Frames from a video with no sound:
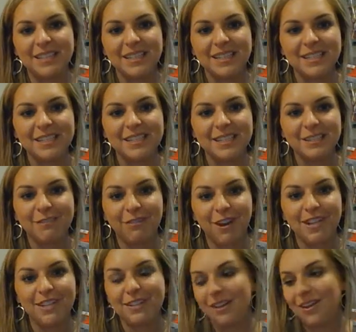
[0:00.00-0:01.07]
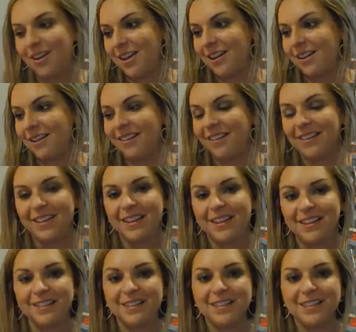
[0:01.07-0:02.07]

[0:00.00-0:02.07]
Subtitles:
is this frays a lot on the ends,